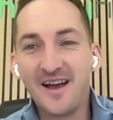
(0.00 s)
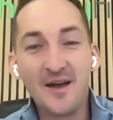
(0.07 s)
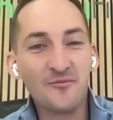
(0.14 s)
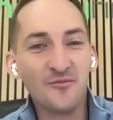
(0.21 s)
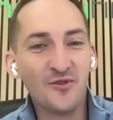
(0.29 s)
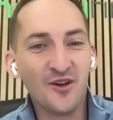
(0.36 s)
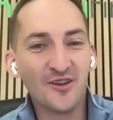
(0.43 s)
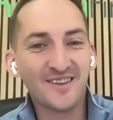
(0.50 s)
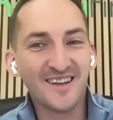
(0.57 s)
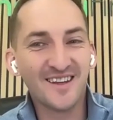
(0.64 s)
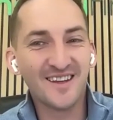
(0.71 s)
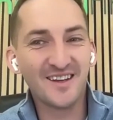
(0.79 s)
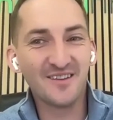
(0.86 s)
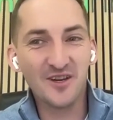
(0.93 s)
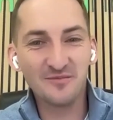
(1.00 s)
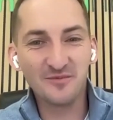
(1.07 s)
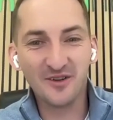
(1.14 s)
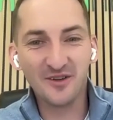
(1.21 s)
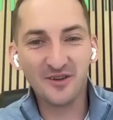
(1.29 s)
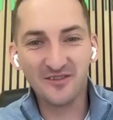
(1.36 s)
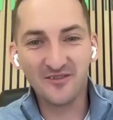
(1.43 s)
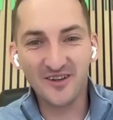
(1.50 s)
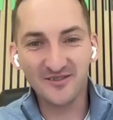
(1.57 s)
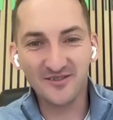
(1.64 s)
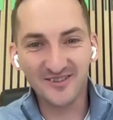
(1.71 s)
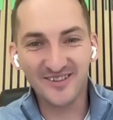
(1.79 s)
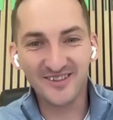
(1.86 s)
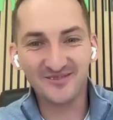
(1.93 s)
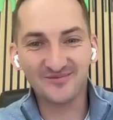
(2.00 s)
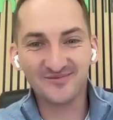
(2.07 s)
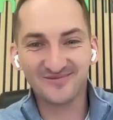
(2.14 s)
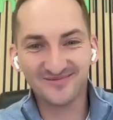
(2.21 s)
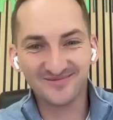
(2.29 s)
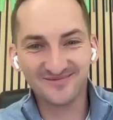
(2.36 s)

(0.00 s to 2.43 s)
I'm not an investment advisor here.